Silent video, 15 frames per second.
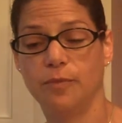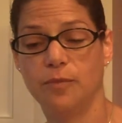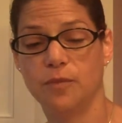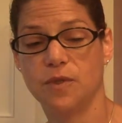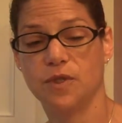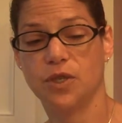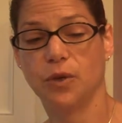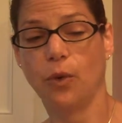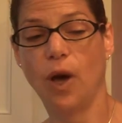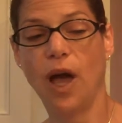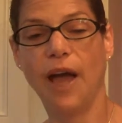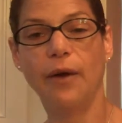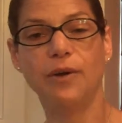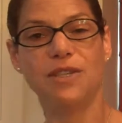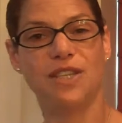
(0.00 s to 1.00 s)
So
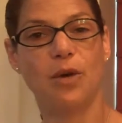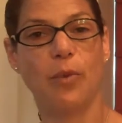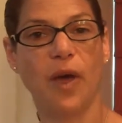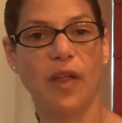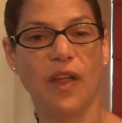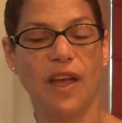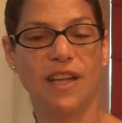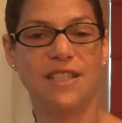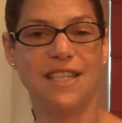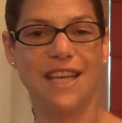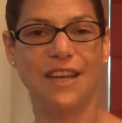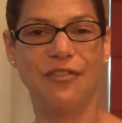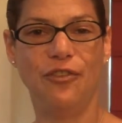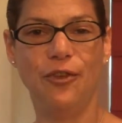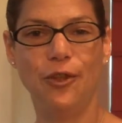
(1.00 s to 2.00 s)
I always tell my clients,
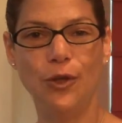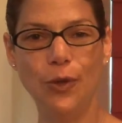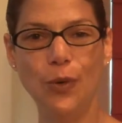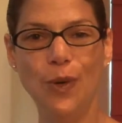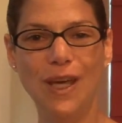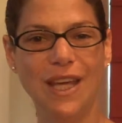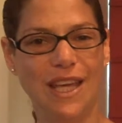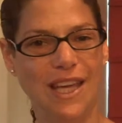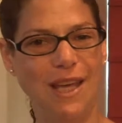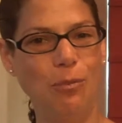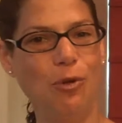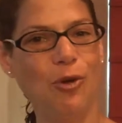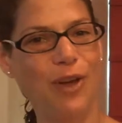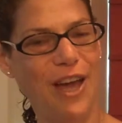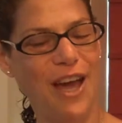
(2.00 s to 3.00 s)
if you can keep
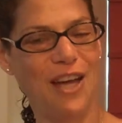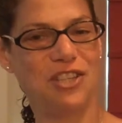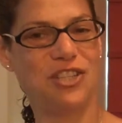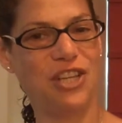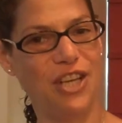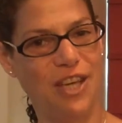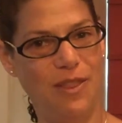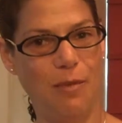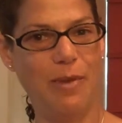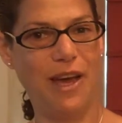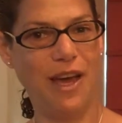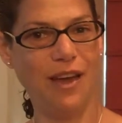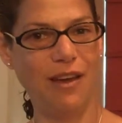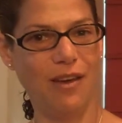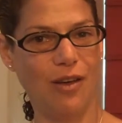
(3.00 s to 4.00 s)
your cash in the
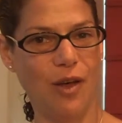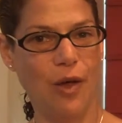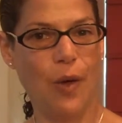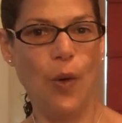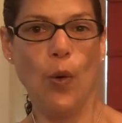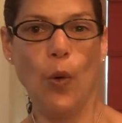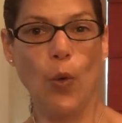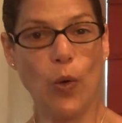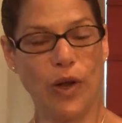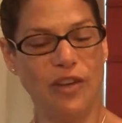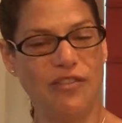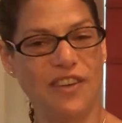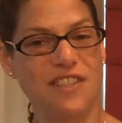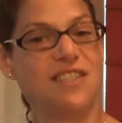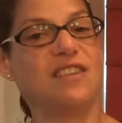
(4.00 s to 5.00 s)
bank or
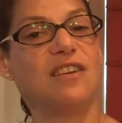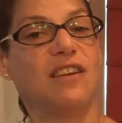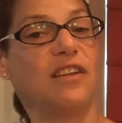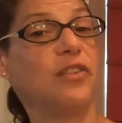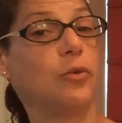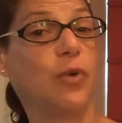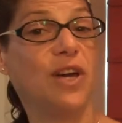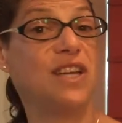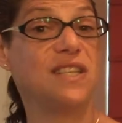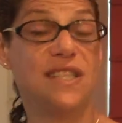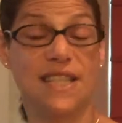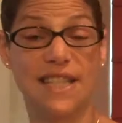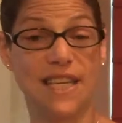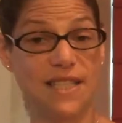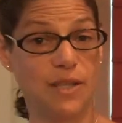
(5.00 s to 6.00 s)
invest it in other ways,
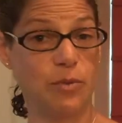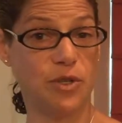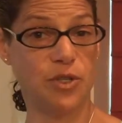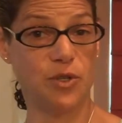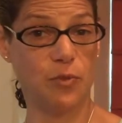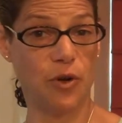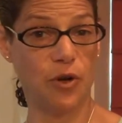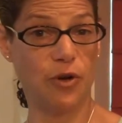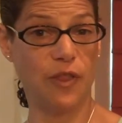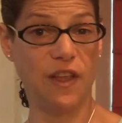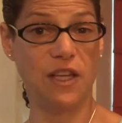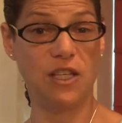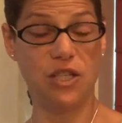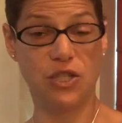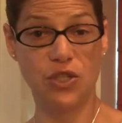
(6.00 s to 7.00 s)
that's a much smarter
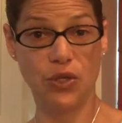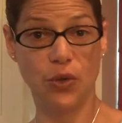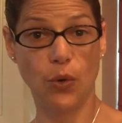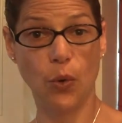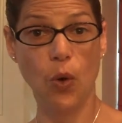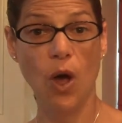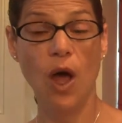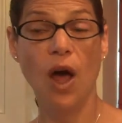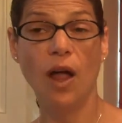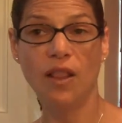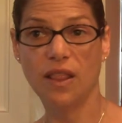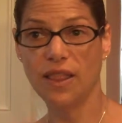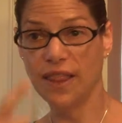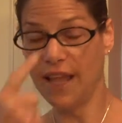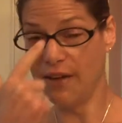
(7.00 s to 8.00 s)
thing to do.
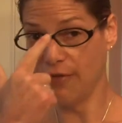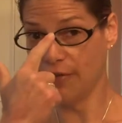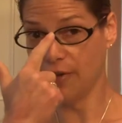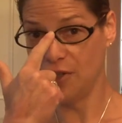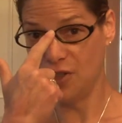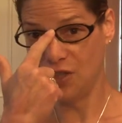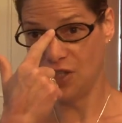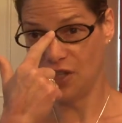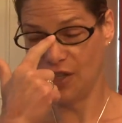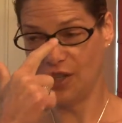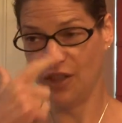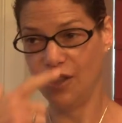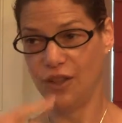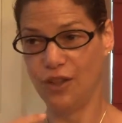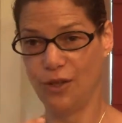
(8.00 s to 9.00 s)
Leverage,
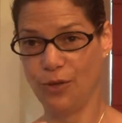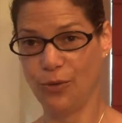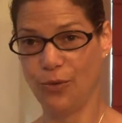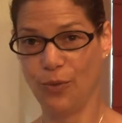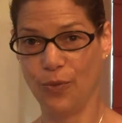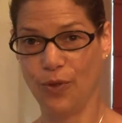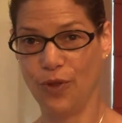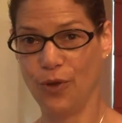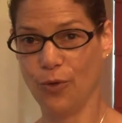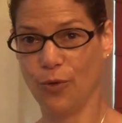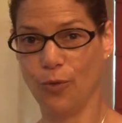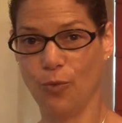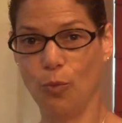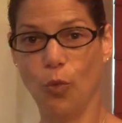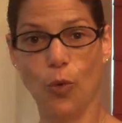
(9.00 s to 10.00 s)
your
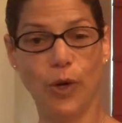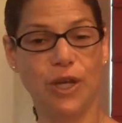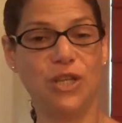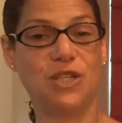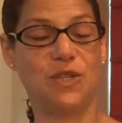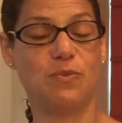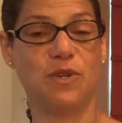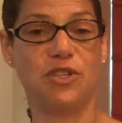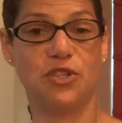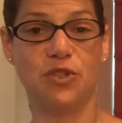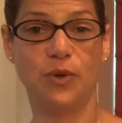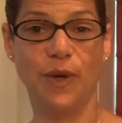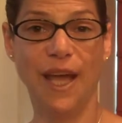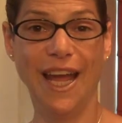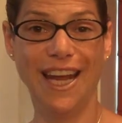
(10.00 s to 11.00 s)
mortgage as much as
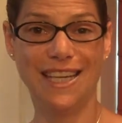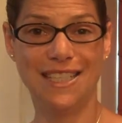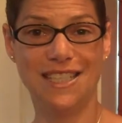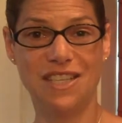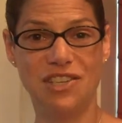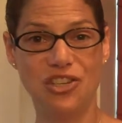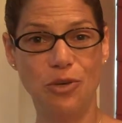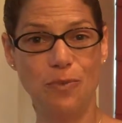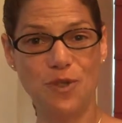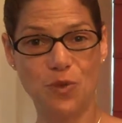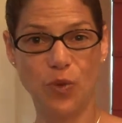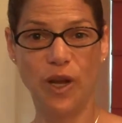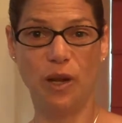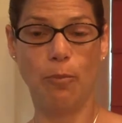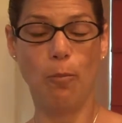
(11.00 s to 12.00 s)
you can. It's the cheapest
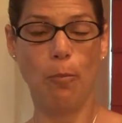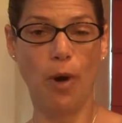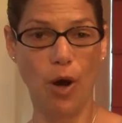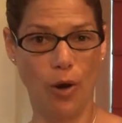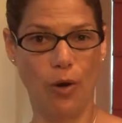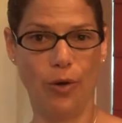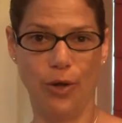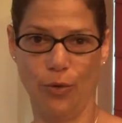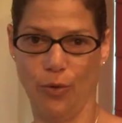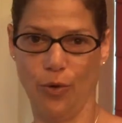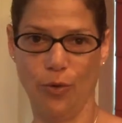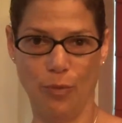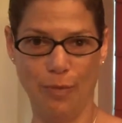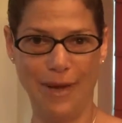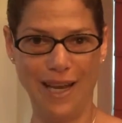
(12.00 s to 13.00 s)
way to borrow your
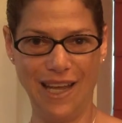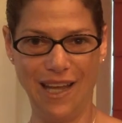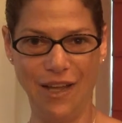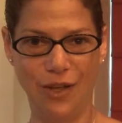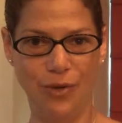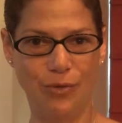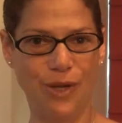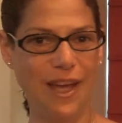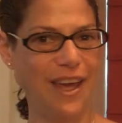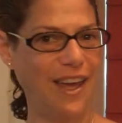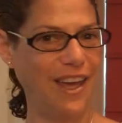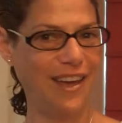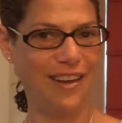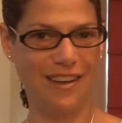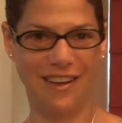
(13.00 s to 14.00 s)
own money. You
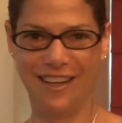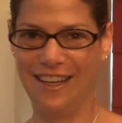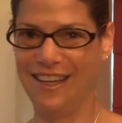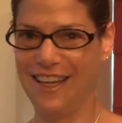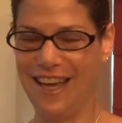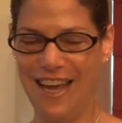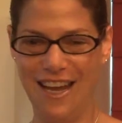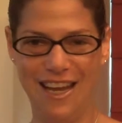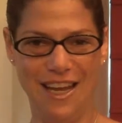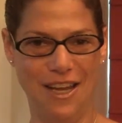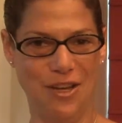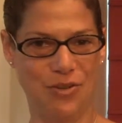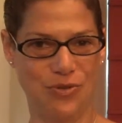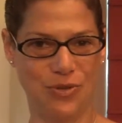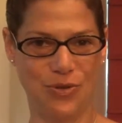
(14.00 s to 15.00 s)
can't get
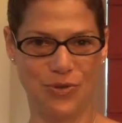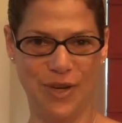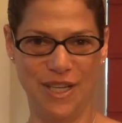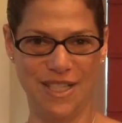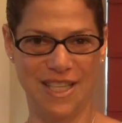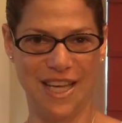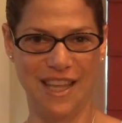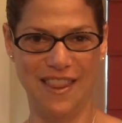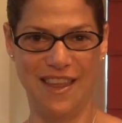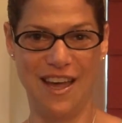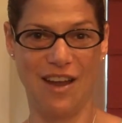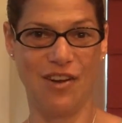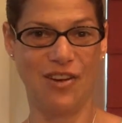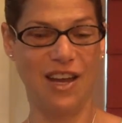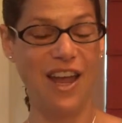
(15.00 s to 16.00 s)
interest rates like
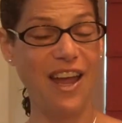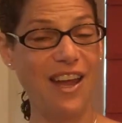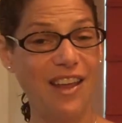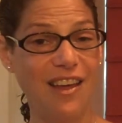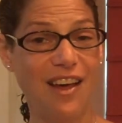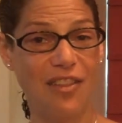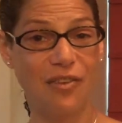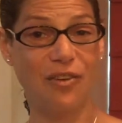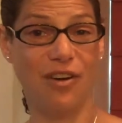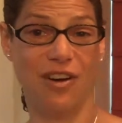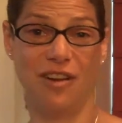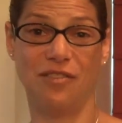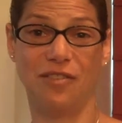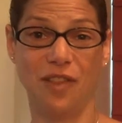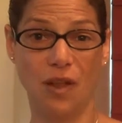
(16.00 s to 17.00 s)
that on any other
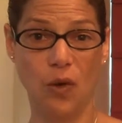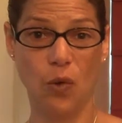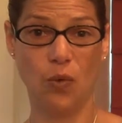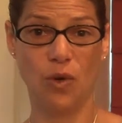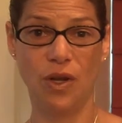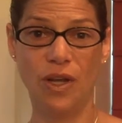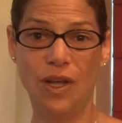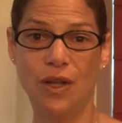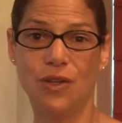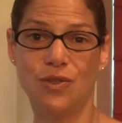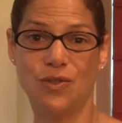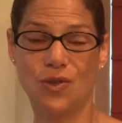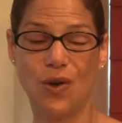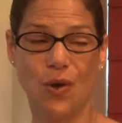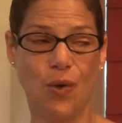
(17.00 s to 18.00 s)
kind of loan.
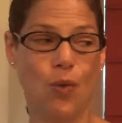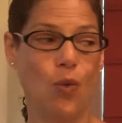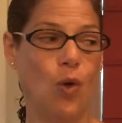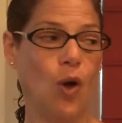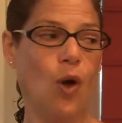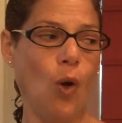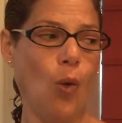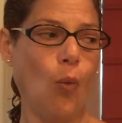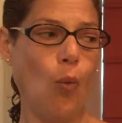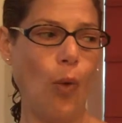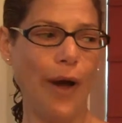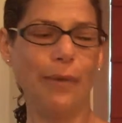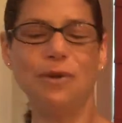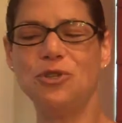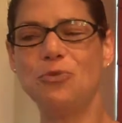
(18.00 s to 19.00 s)
So
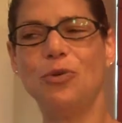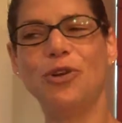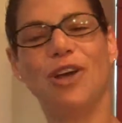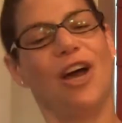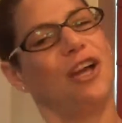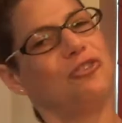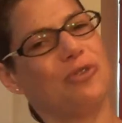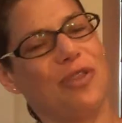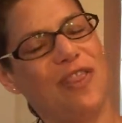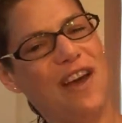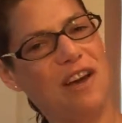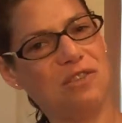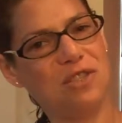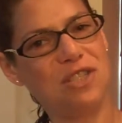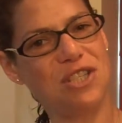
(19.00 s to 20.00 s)
why would you put
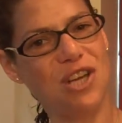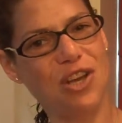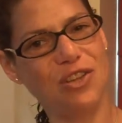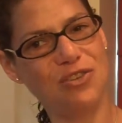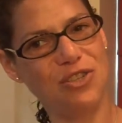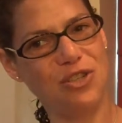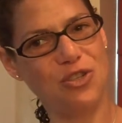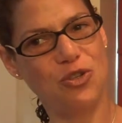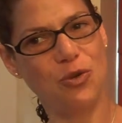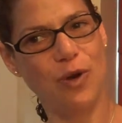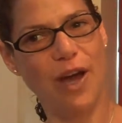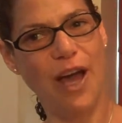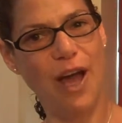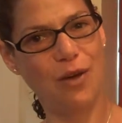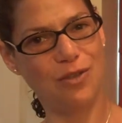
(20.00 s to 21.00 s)
$100,000 into a
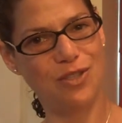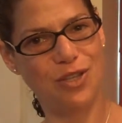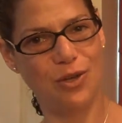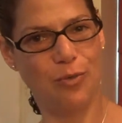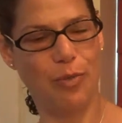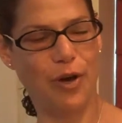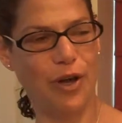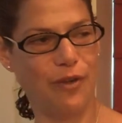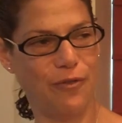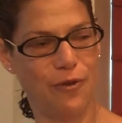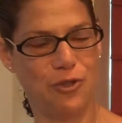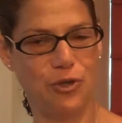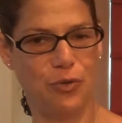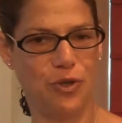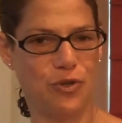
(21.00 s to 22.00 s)
house that you're buying for
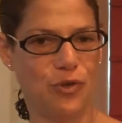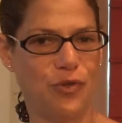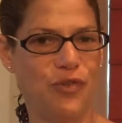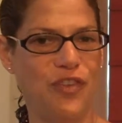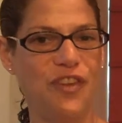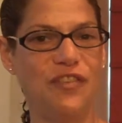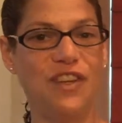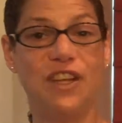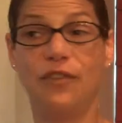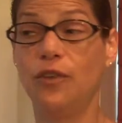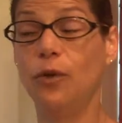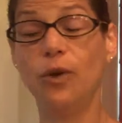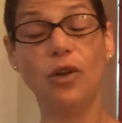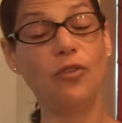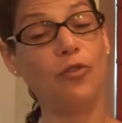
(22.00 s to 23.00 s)
$250,000? If
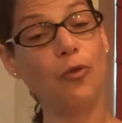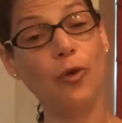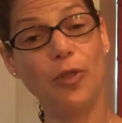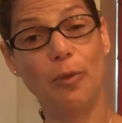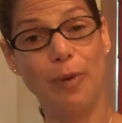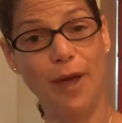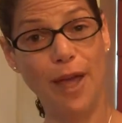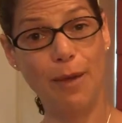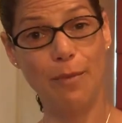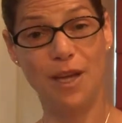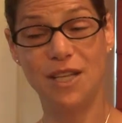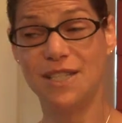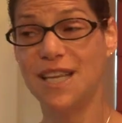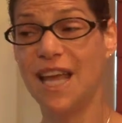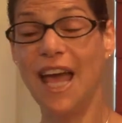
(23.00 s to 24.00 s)
you can afford the
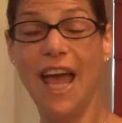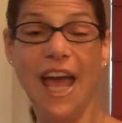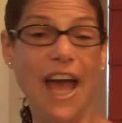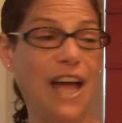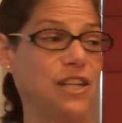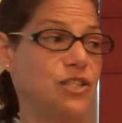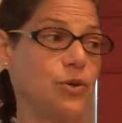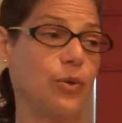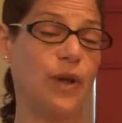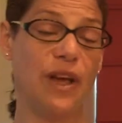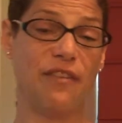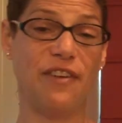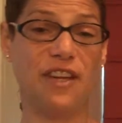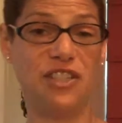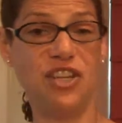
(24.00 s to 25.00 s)
payments and do an
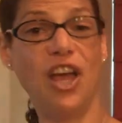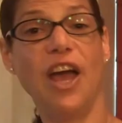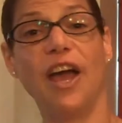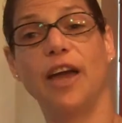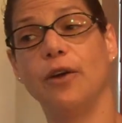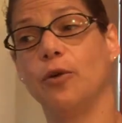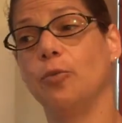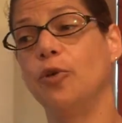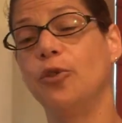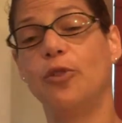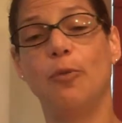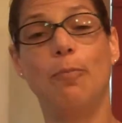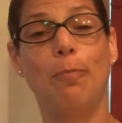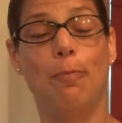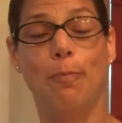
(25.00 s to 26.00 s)
FHA or put the
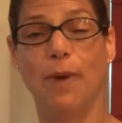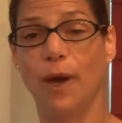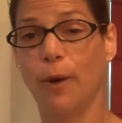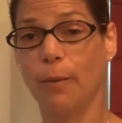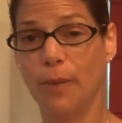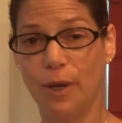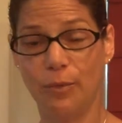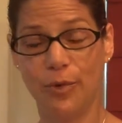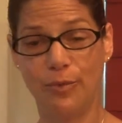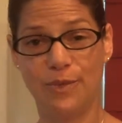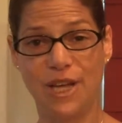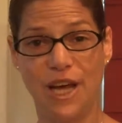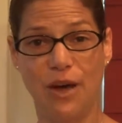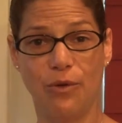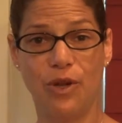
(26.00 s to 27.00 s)
bare minimum
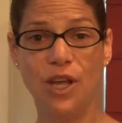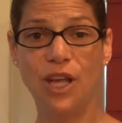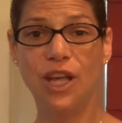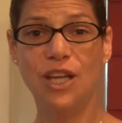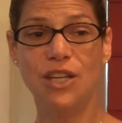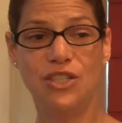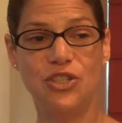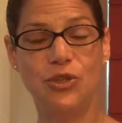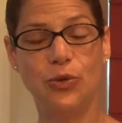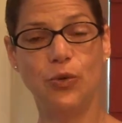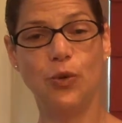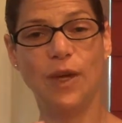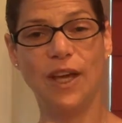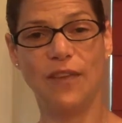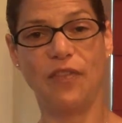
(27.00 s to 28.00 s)
down to
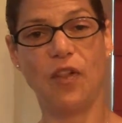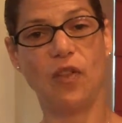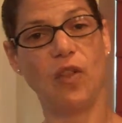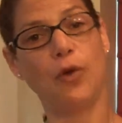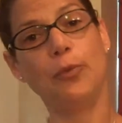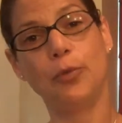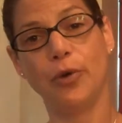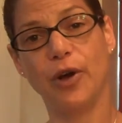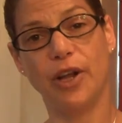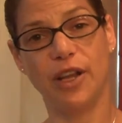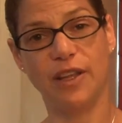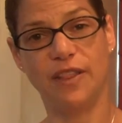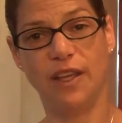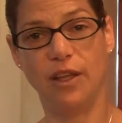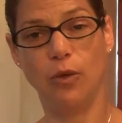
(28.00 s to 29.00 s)
get the loan
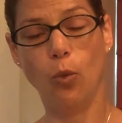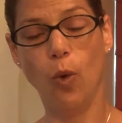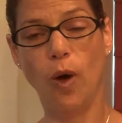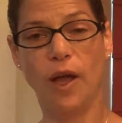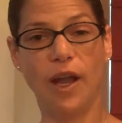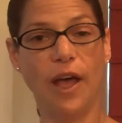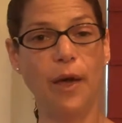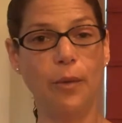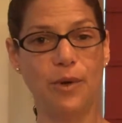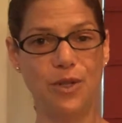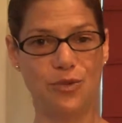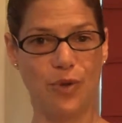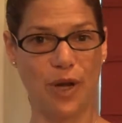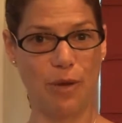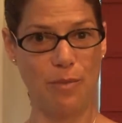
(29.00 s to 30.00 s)
product that you want, I
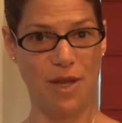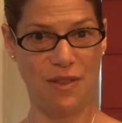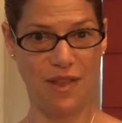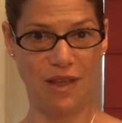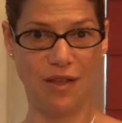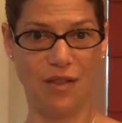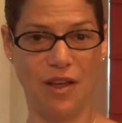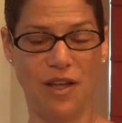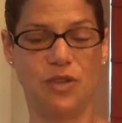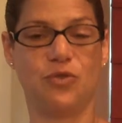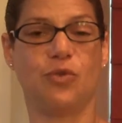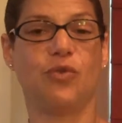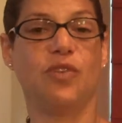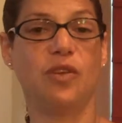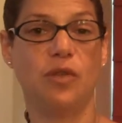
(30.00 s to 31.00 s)
always recommend that clients
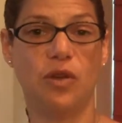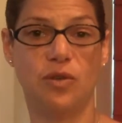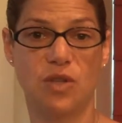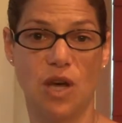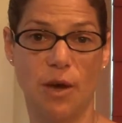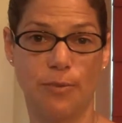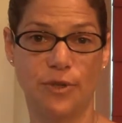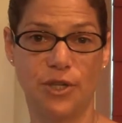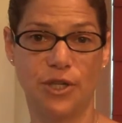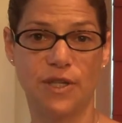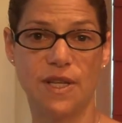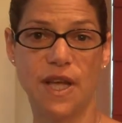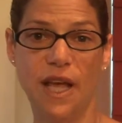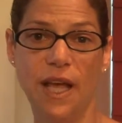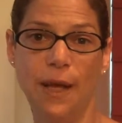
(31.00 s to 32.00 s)
review those options.
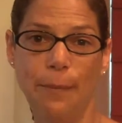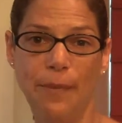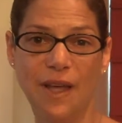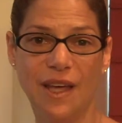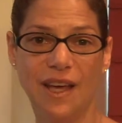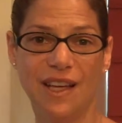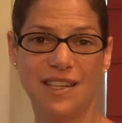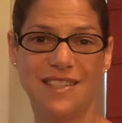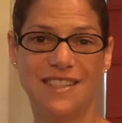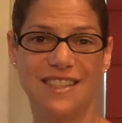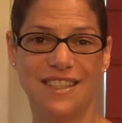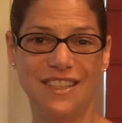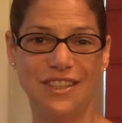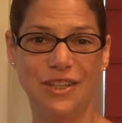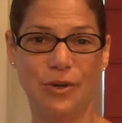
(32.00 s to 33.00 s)

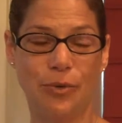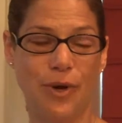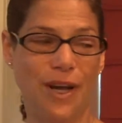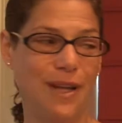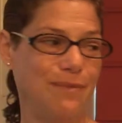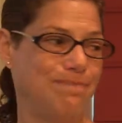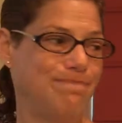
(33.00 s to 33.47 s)
Because, you know what?